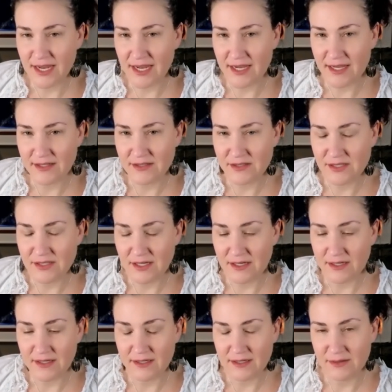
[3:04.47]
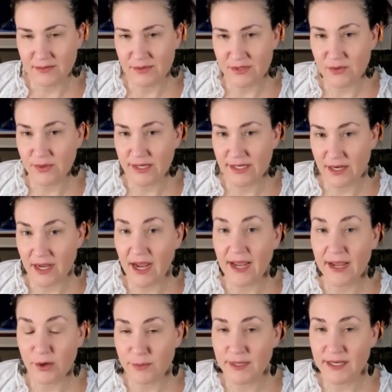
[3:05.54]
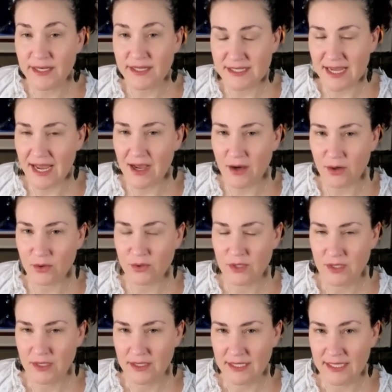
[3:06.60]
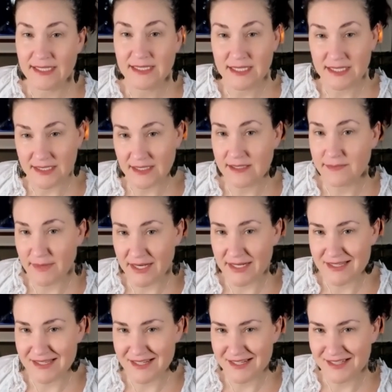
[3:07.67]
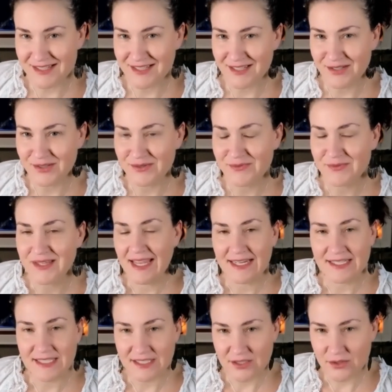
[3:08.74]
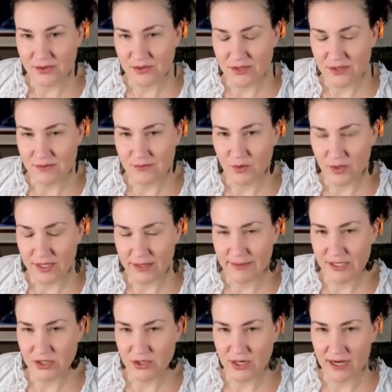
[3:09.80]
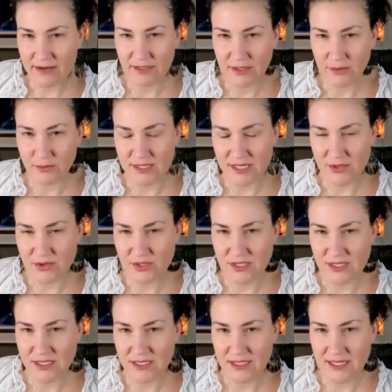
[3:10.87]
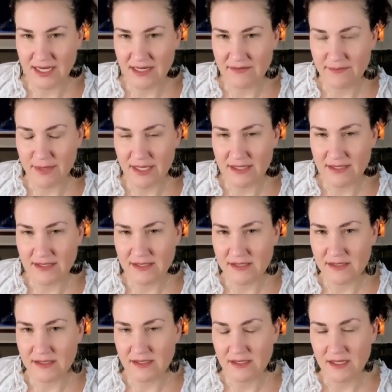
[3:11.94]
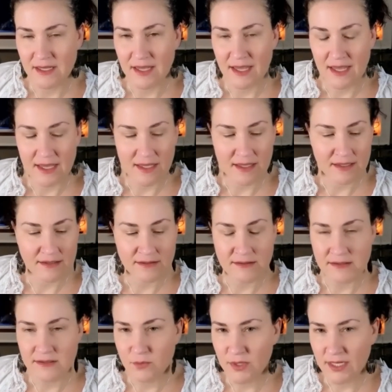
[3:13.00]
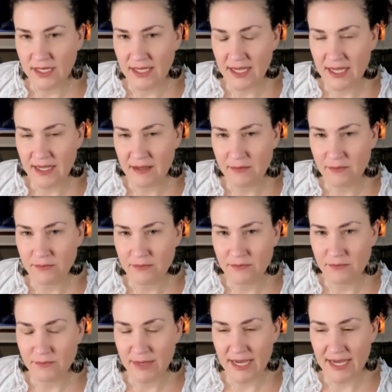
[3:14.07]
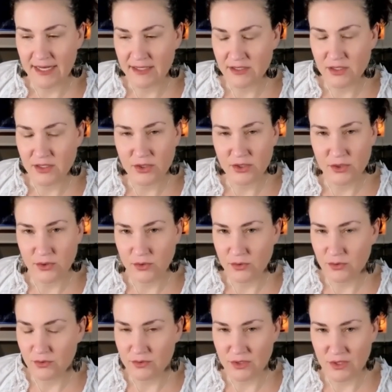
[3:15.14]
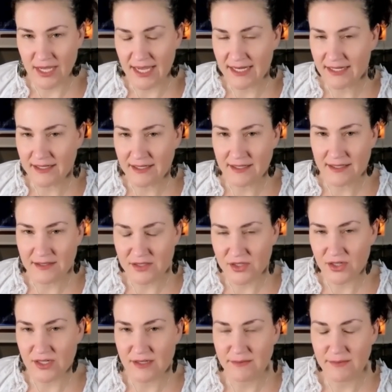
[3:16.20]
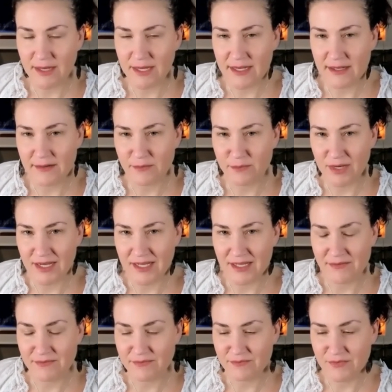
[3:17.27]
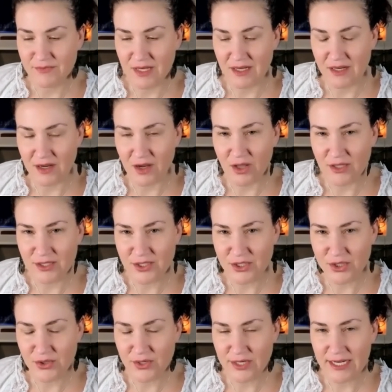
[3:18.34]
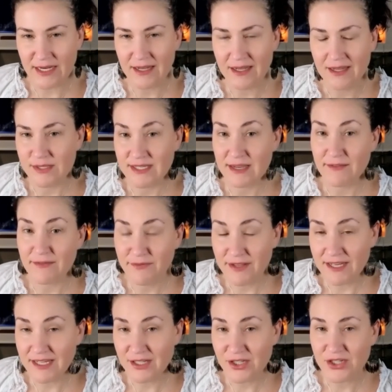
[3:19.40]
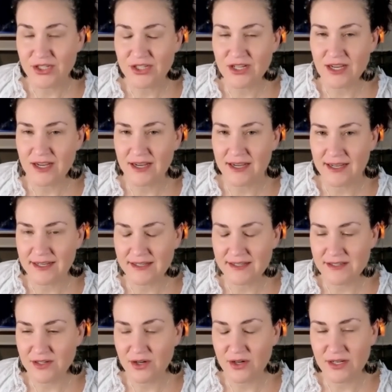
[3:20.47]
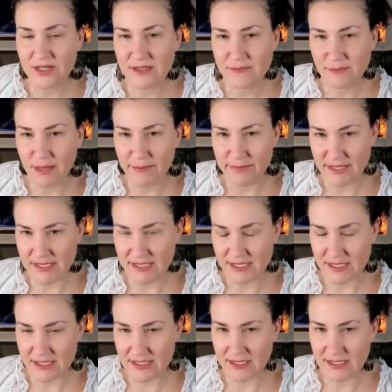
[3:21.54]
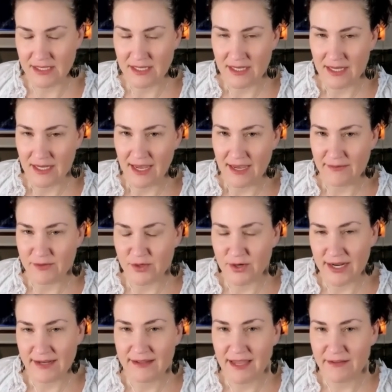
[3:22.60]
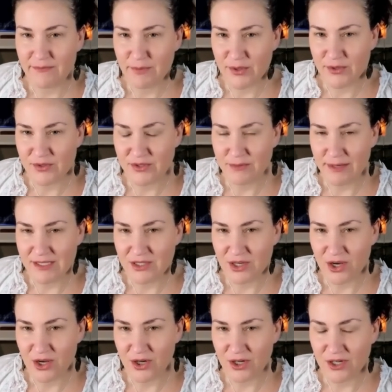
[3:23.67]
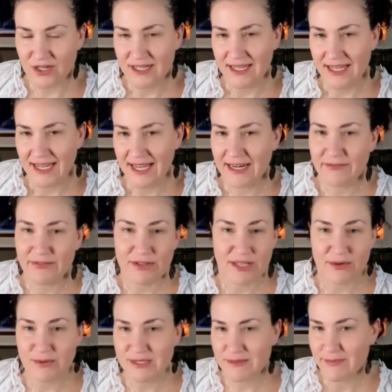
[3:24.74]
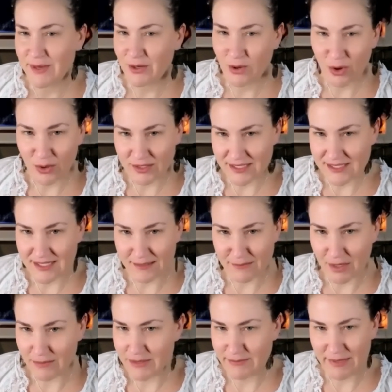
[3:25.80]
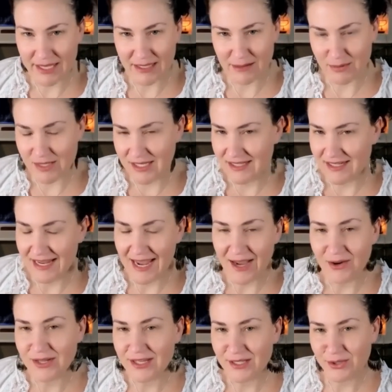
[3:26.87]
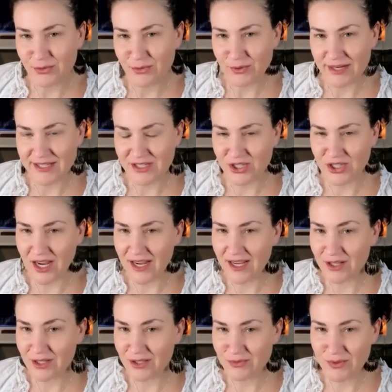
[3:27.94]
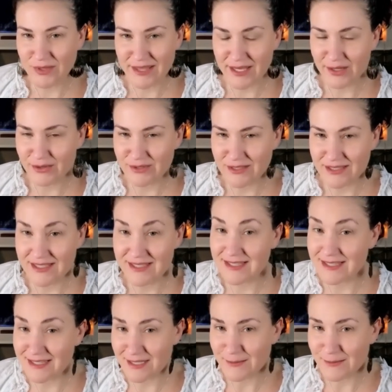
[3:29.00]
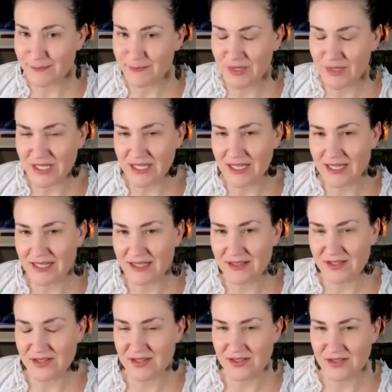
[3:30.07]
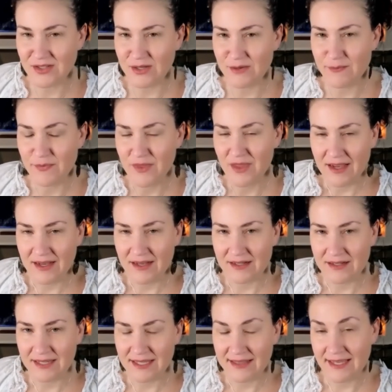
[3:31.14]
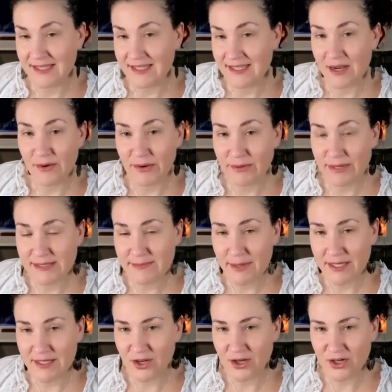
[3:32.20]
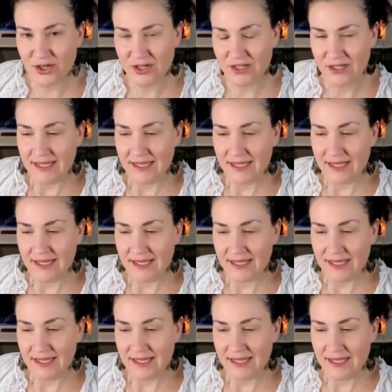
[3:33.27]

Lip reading: And it was quite eye-opening to how India does medicine, And I did do quite a bit of traveling, was interested in native medicines. And when I came back to Canada and started my college degree. Once I finished, I started my business after I gave birth to my daughter. And everything was about holistic mom and baby and how can you raise a child without the system and needing the system. And that's how I raised my daughter.